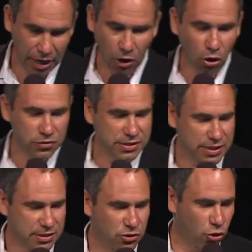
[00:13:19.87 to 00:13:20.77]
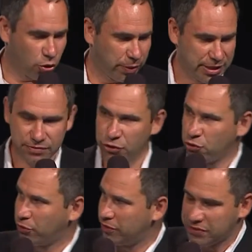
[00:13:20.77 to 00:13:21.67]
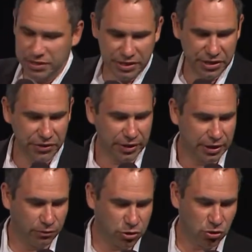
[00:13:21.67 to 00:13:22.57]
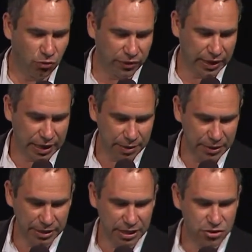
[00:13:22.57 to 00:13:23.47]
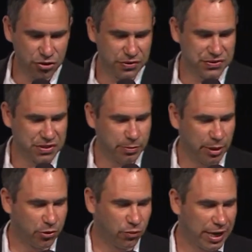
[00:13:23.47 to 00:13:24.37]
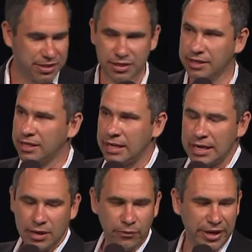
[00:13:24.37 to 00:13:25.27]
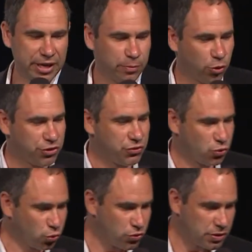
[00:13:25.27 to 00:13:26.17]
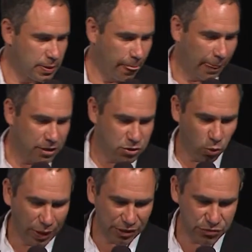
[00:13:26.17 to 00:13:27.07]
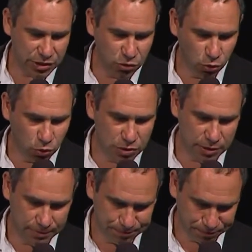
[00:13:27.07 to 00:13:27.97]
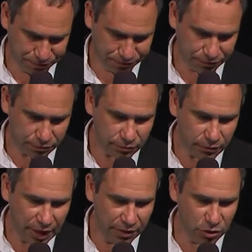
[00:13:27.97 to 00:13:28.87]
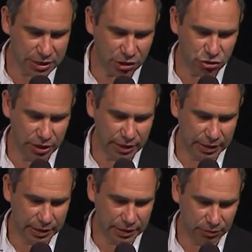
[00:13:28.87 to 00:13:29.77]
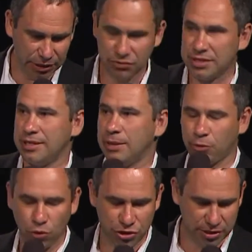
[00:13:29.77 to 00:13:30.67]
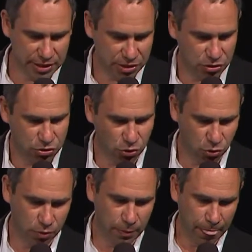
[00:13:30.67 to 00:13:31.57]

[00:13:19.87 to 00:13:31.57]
All these drawbacks, which you can see here, was overcome in HEVC by providing very important tools. So one of the tools was actually one of the approaches, let's say so,